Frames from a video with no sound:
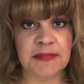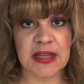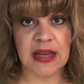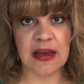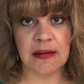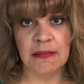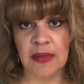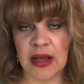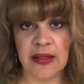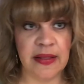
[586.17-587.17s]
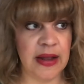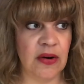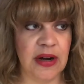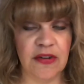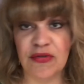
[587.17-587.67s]
See ya. And then they
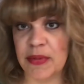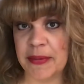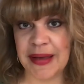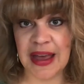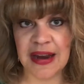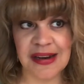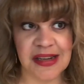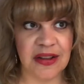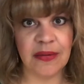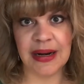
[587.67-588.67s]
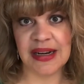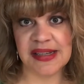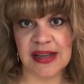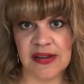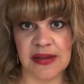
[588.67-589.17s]
don't hear from them again until they're ready to
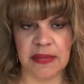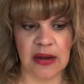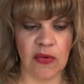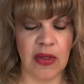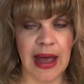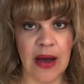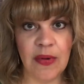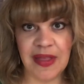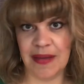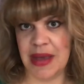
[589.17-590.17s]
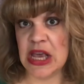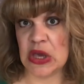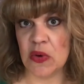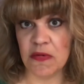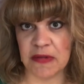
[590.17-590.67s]
sell something. Well, how would that make
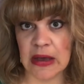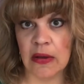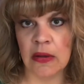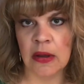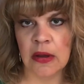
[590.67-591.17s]
you feel?